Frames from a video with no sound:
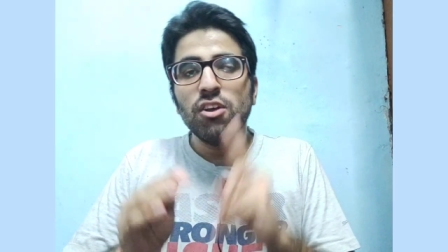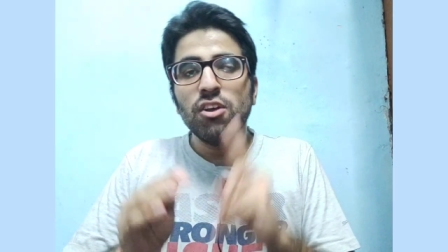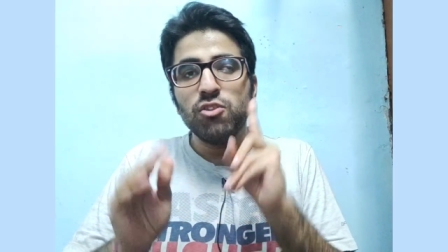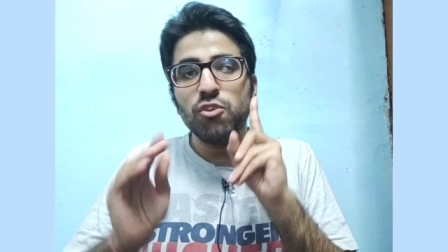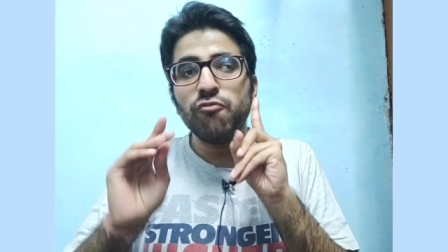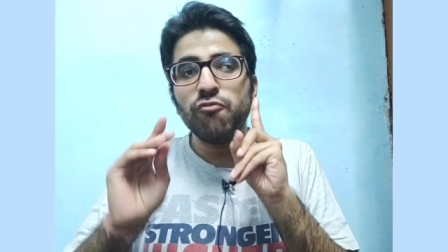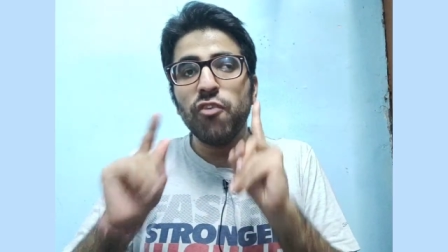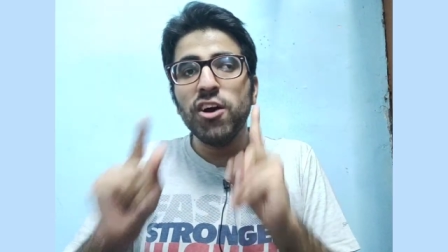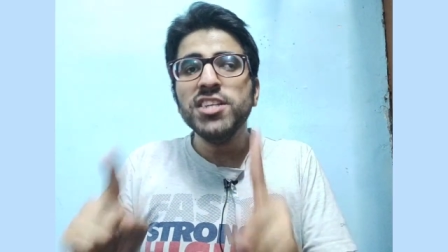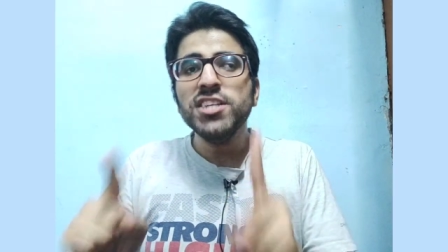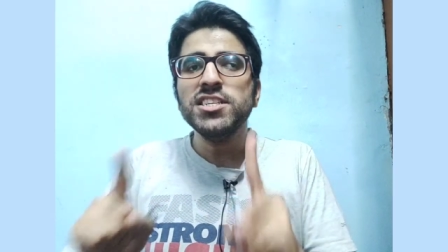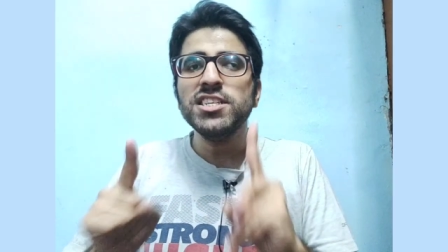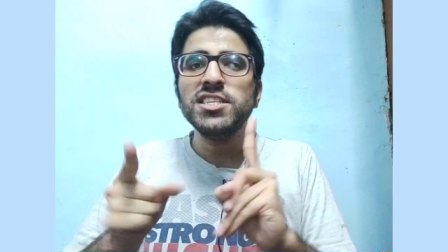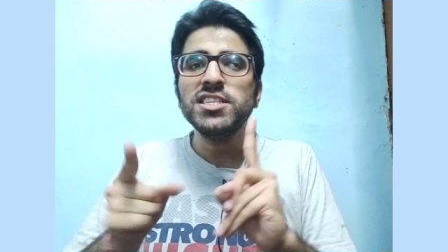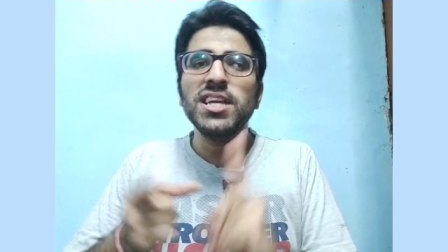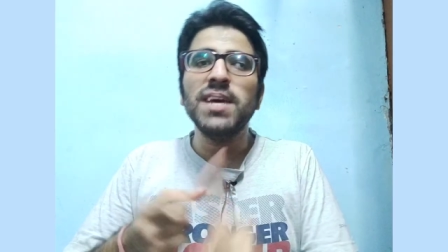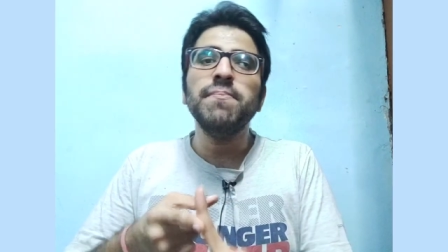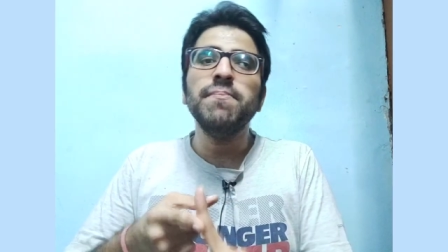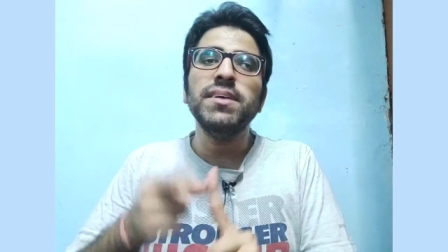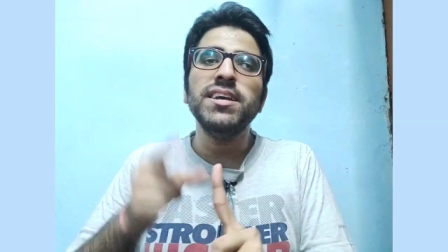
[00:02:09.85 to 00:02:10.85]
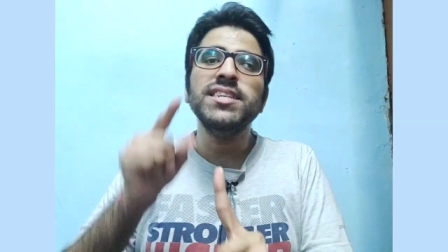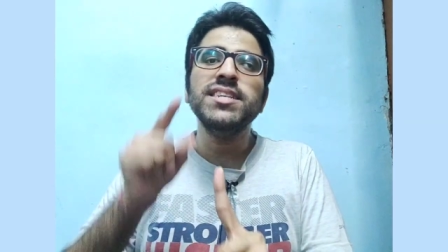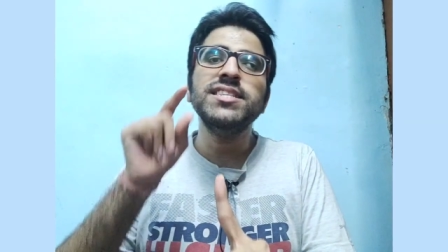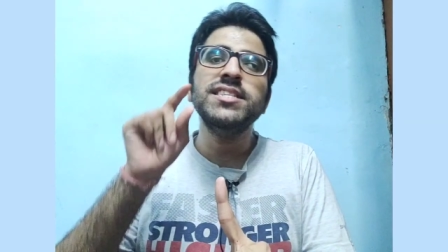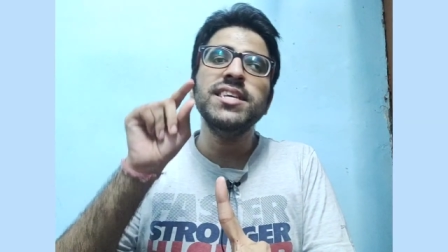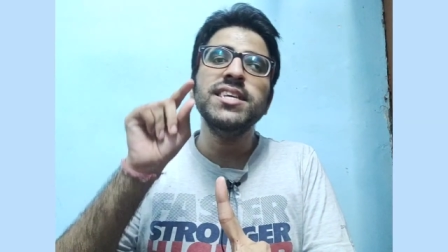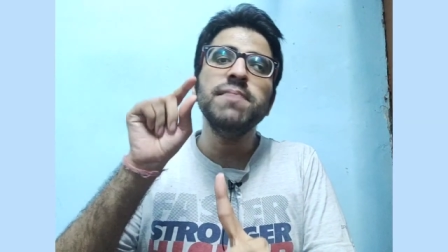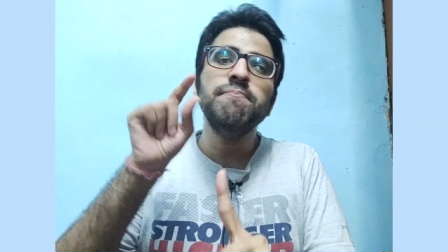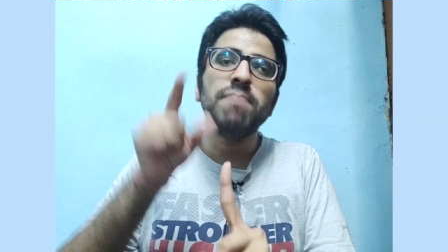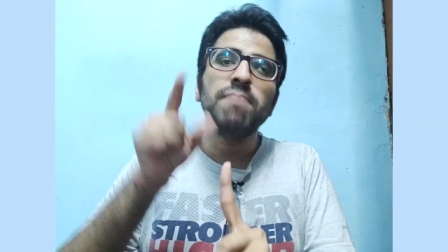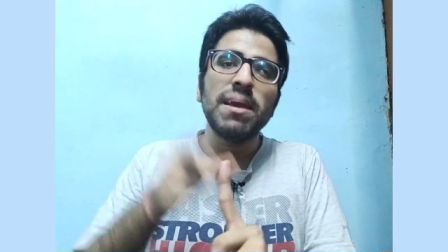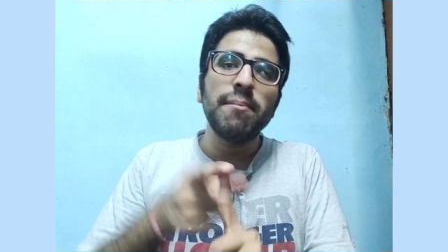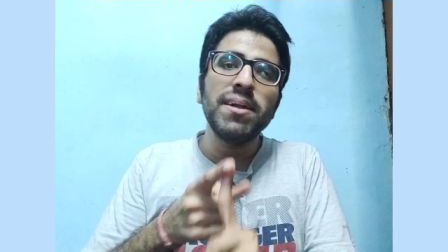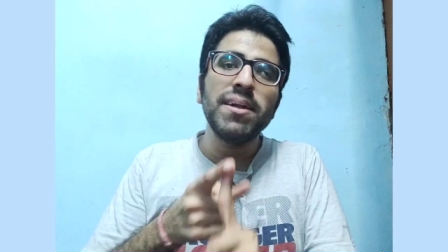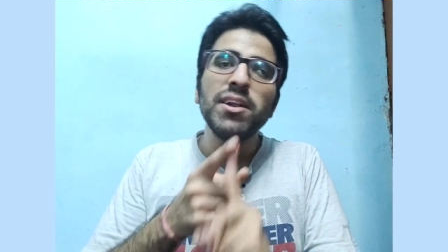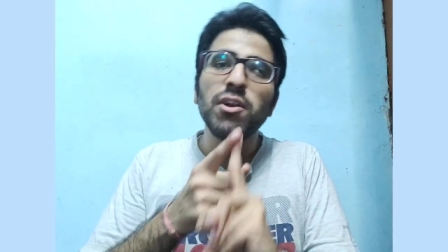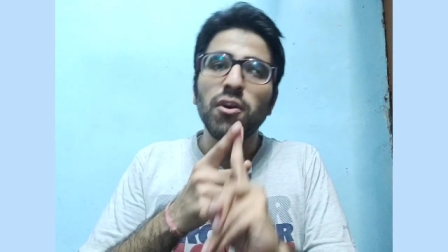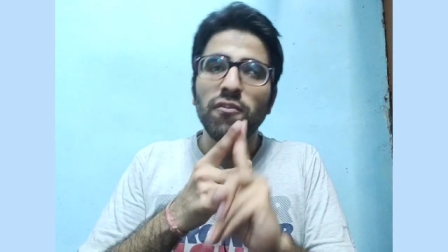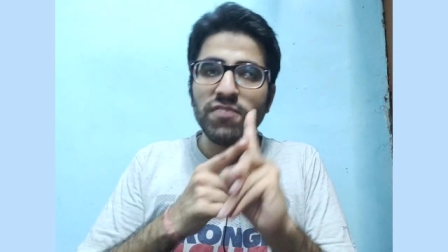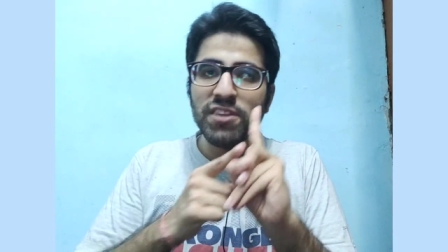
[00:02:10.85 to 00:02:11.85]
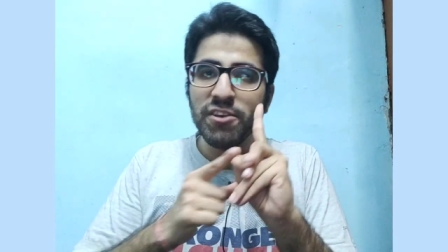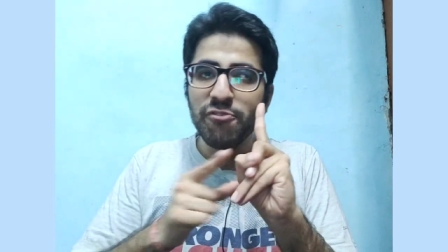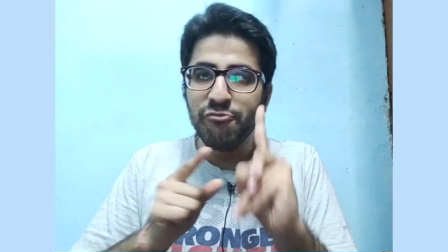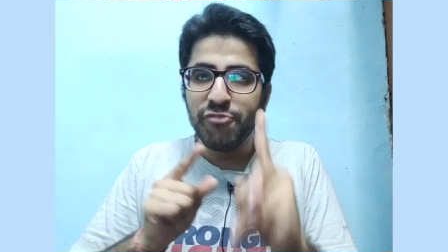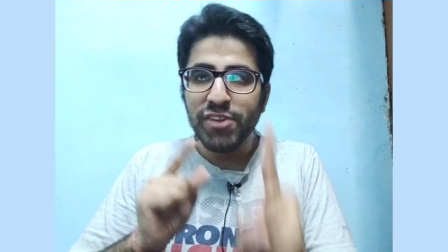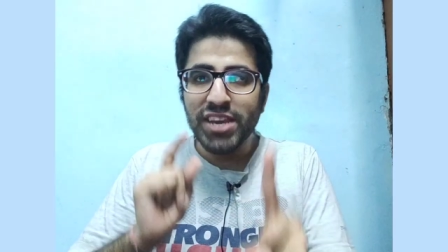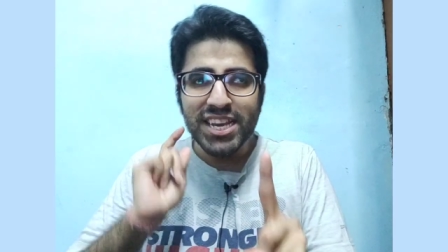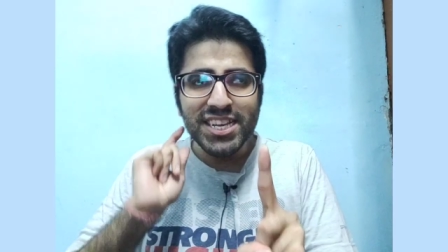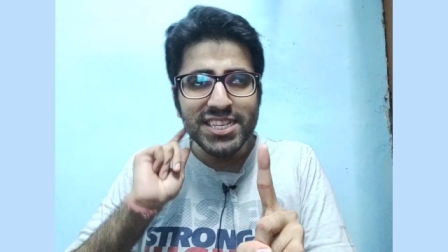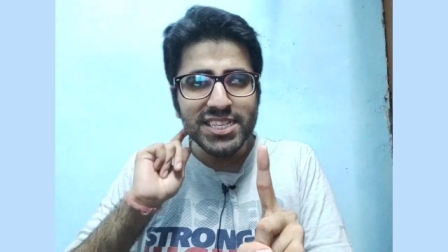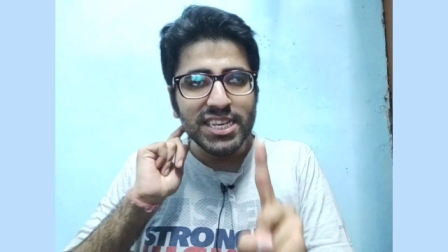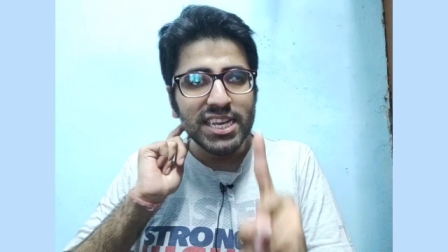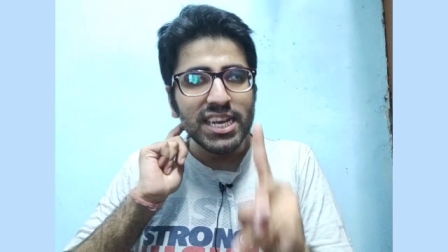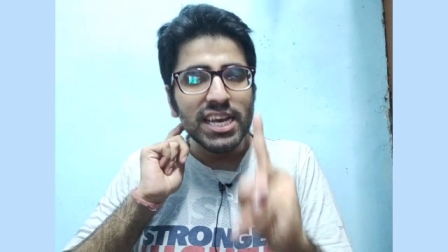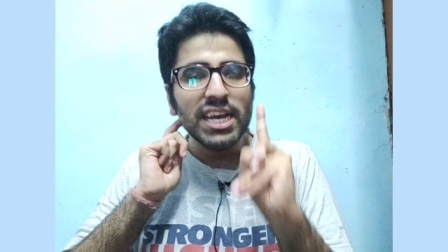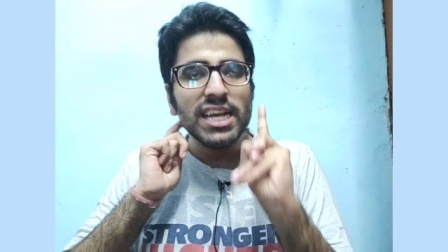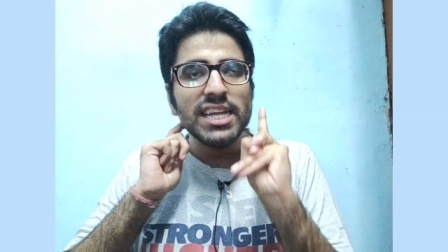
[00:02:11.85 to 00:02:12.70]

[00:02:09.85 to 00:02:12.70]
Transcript: So first step is the payment of the fees.